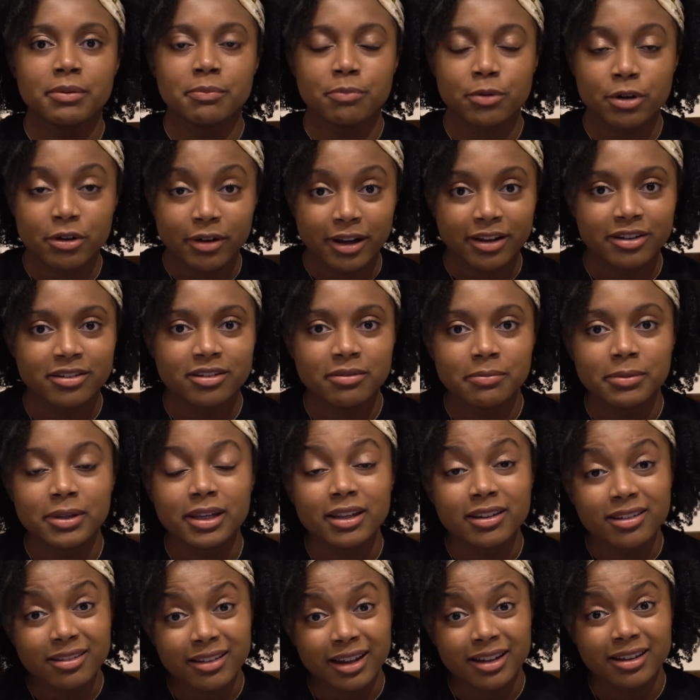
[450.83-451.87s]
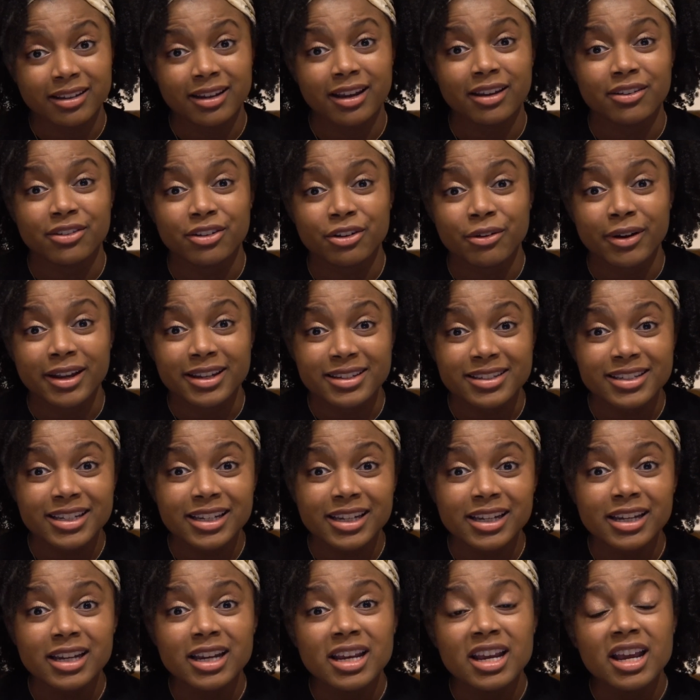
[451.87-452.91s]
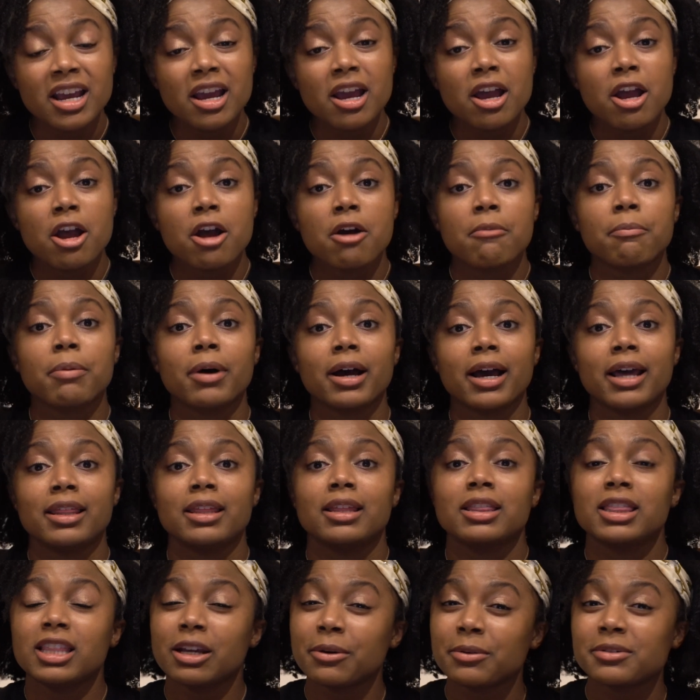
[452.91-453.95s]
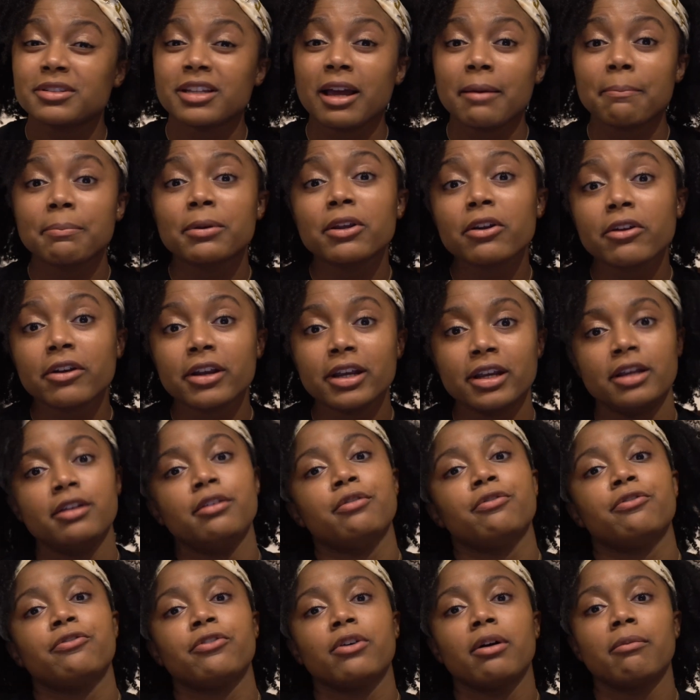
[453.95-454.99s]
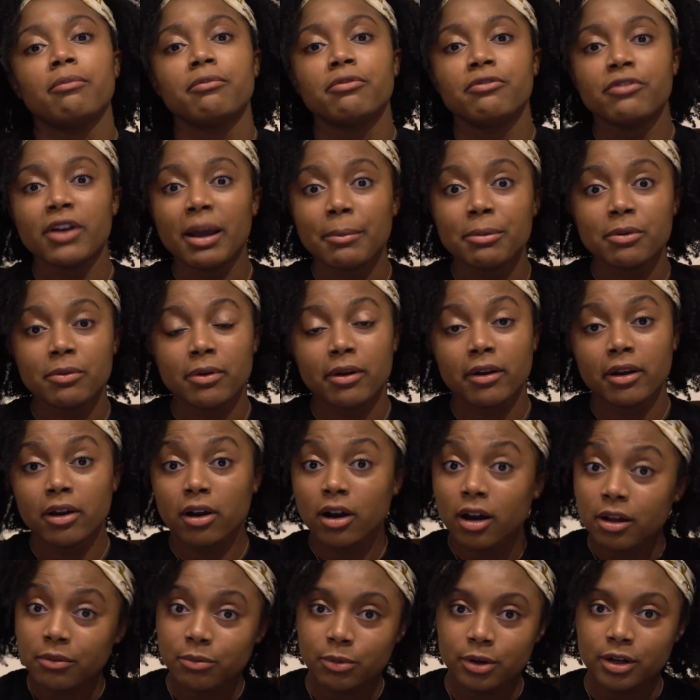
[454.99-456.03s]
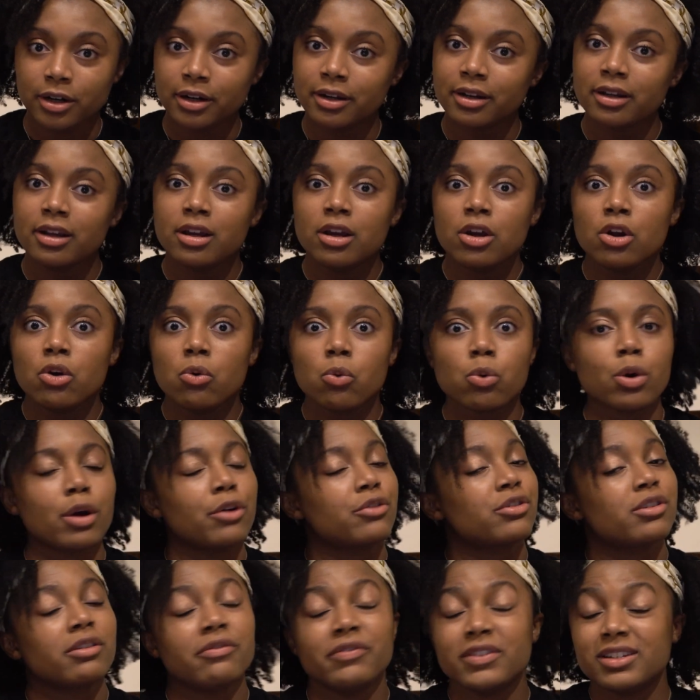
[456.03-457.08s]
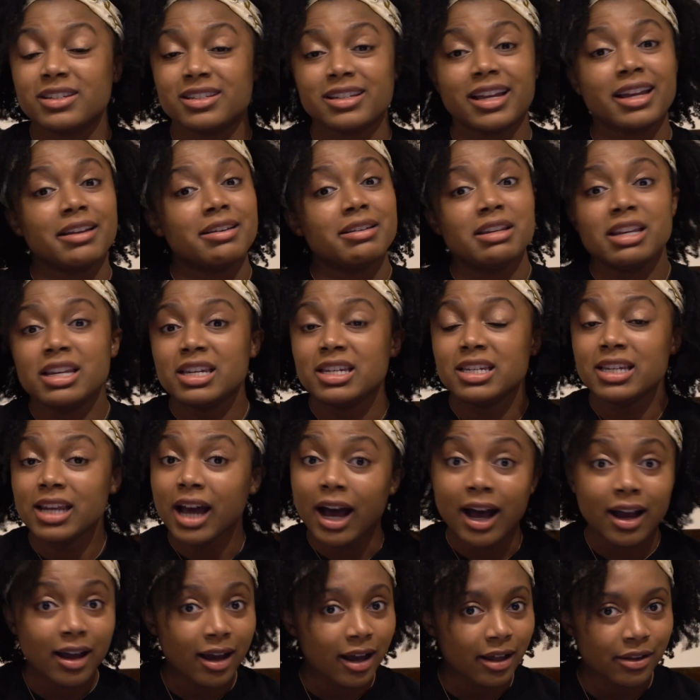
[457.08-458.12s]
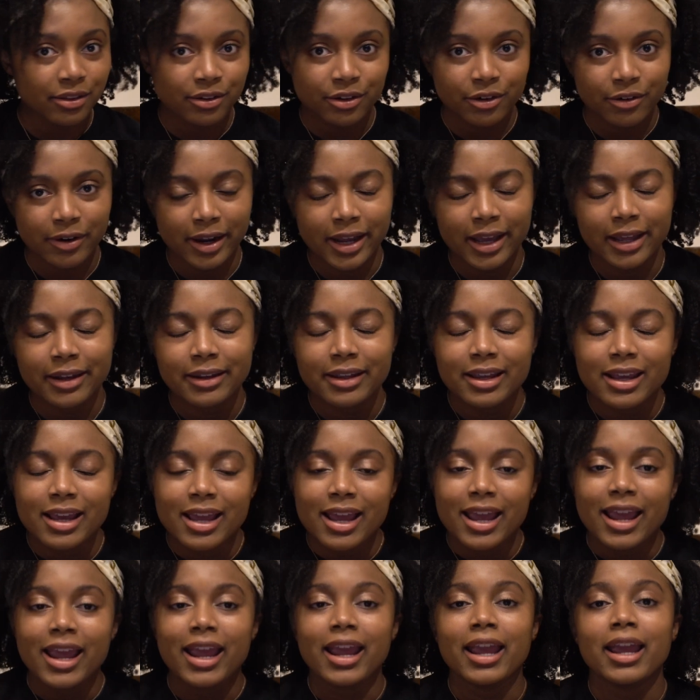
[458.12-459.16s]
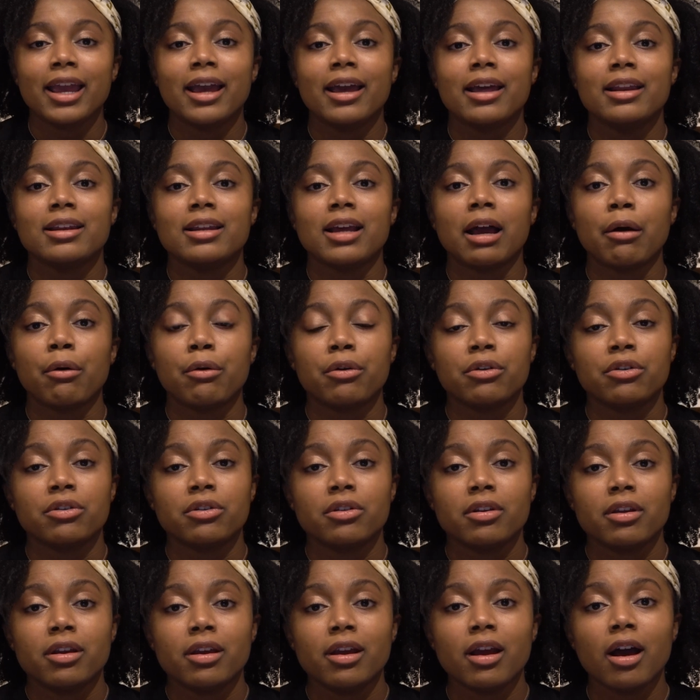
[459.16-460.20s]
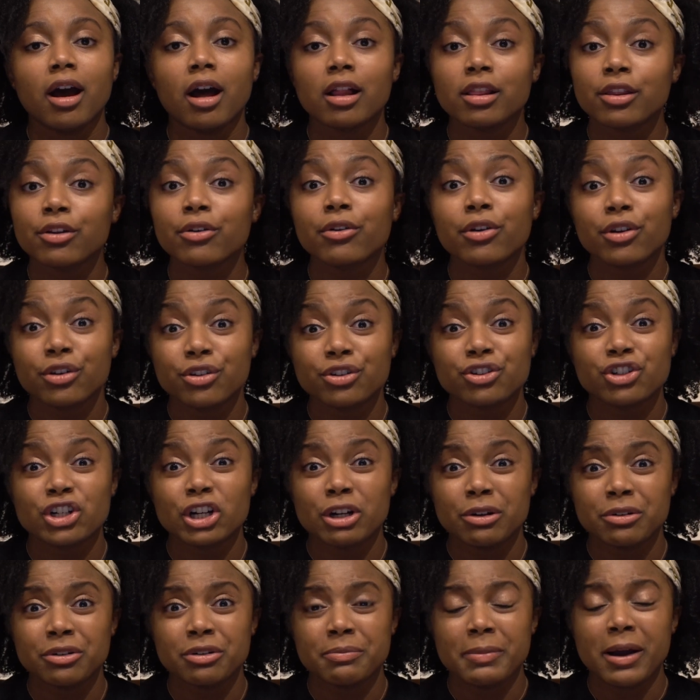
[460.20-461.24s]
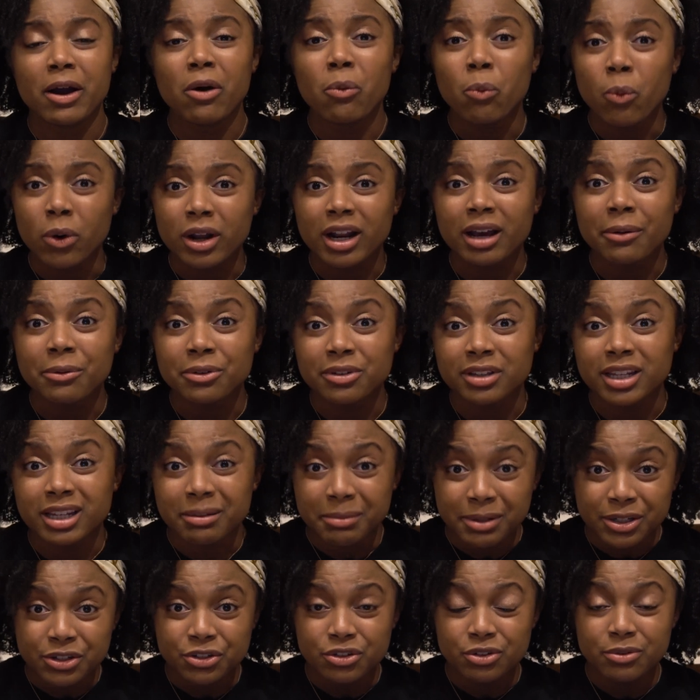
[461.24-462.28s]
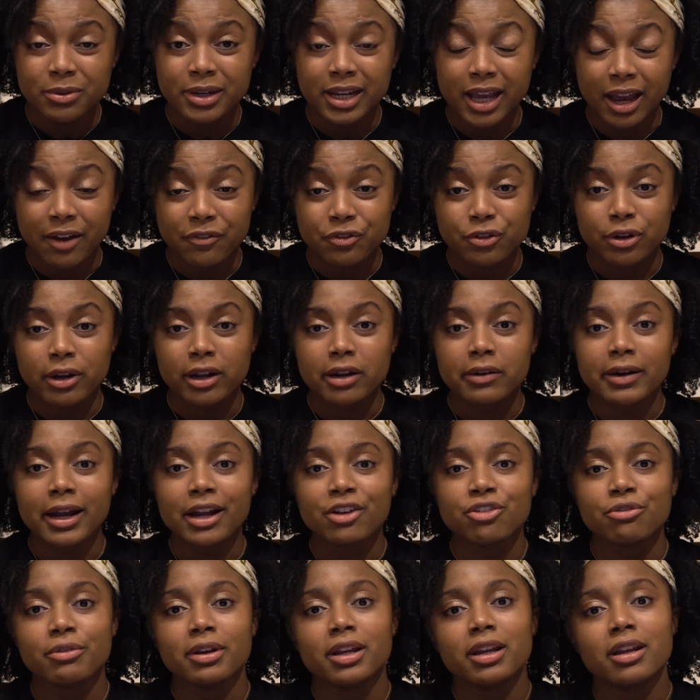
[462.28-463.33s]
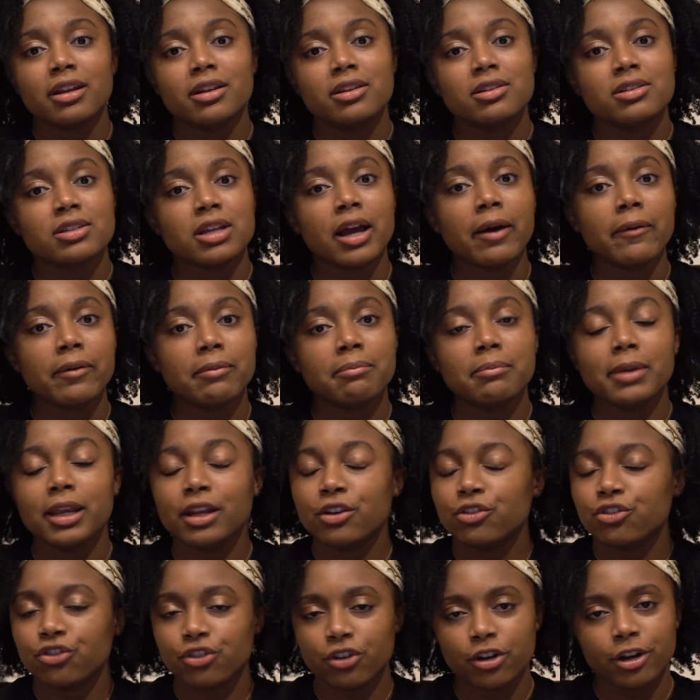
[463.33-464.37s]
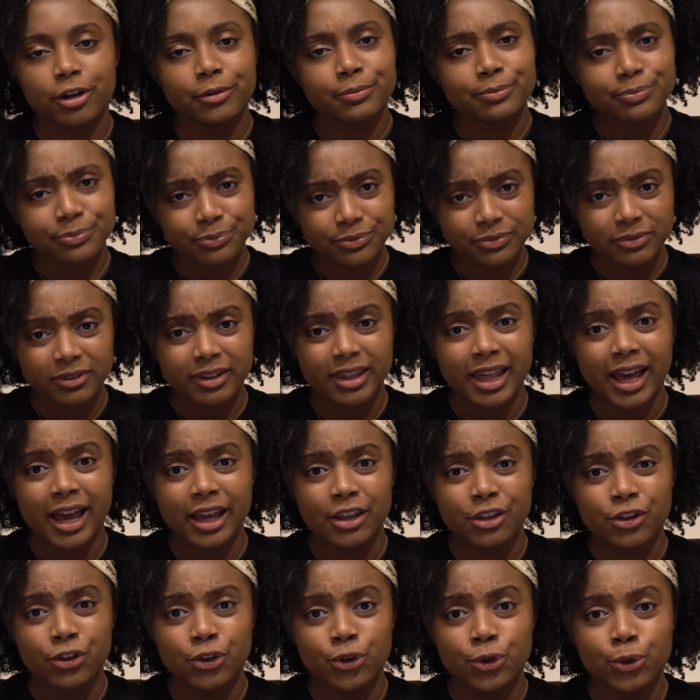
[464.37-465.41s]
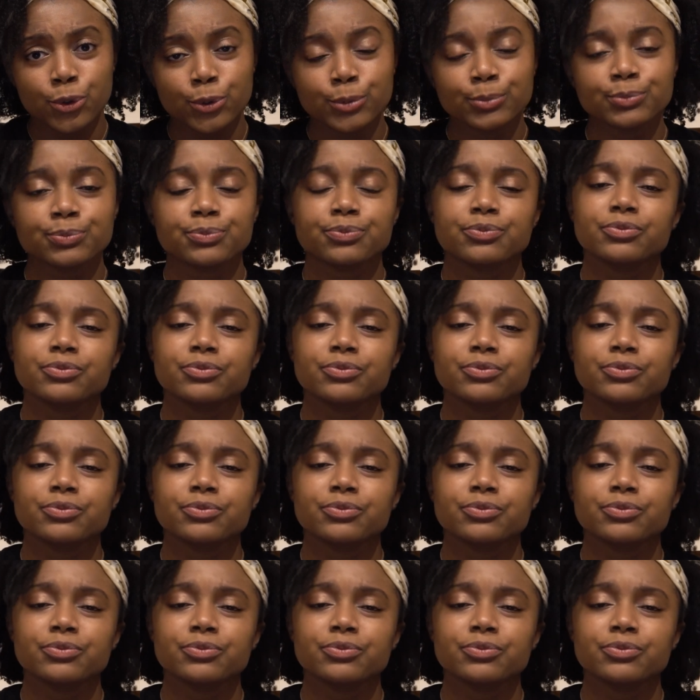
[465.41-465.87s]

progressed to being selected as the grantee. But I think there was that period from February onward where I was convinced I had not gotten the grant, and I was a little concerned about what I was going to be doing after I graduated. So I would make sure that you